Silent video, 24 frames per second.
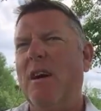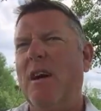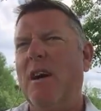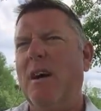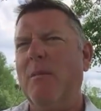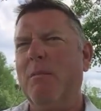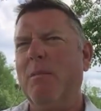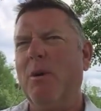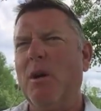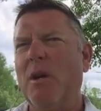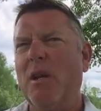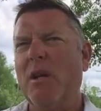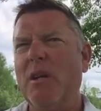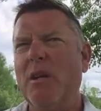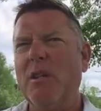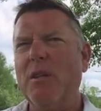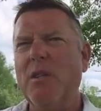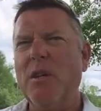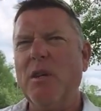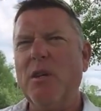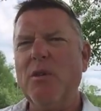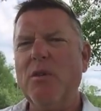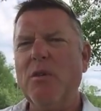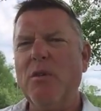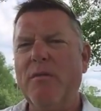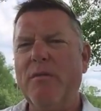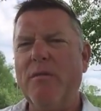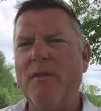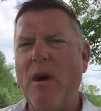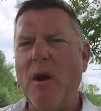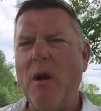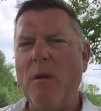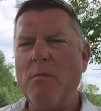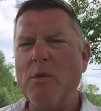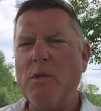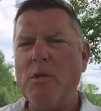I'm going to continue to
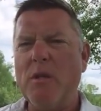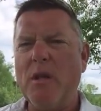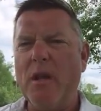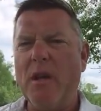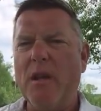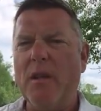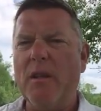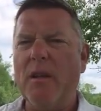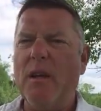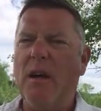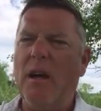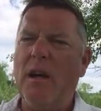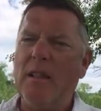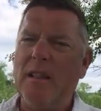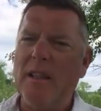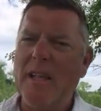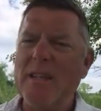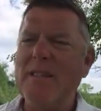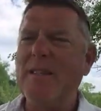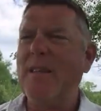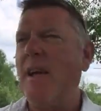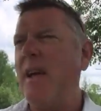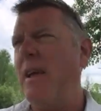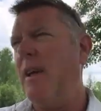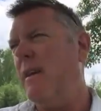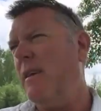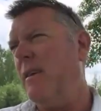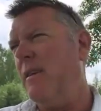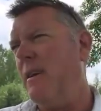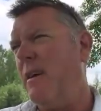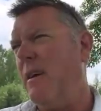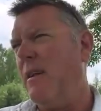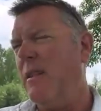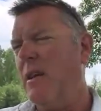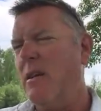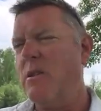farmstead unless I
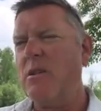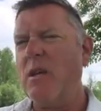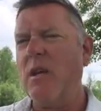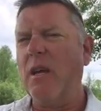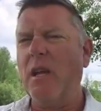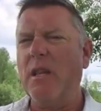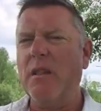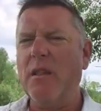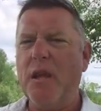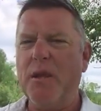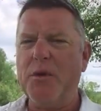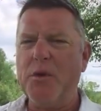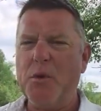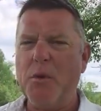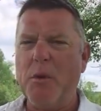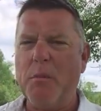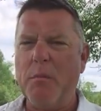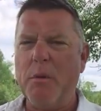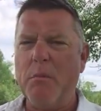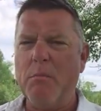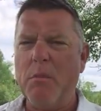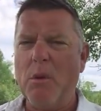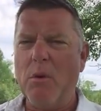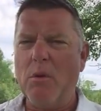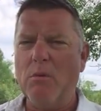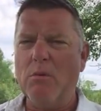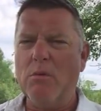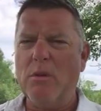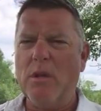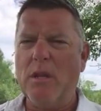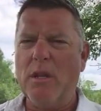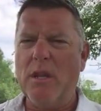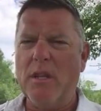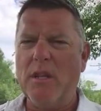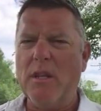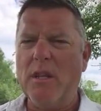unless I get that shrimping boat
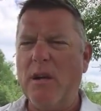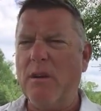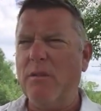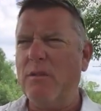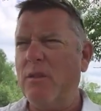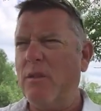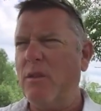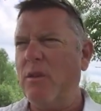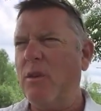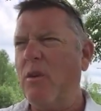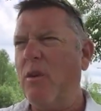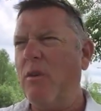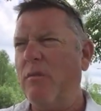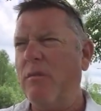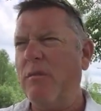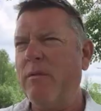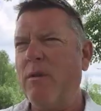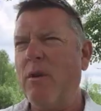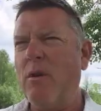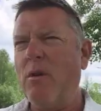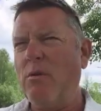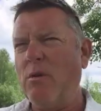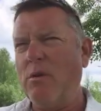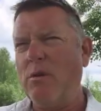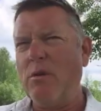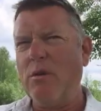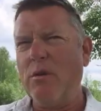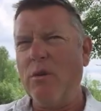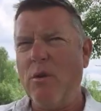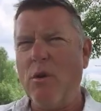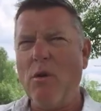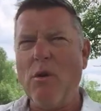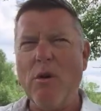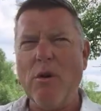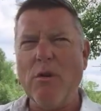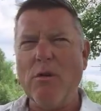and head down to the Gulf
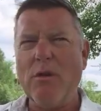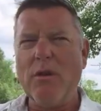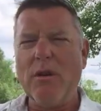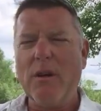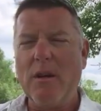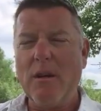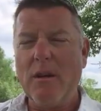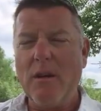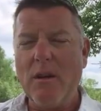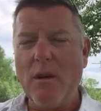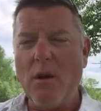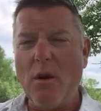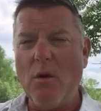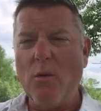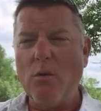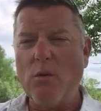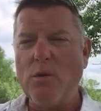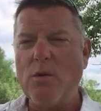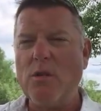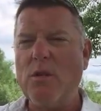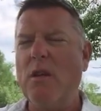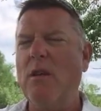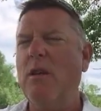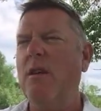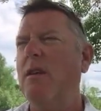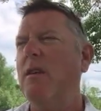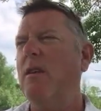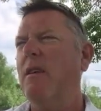Coast.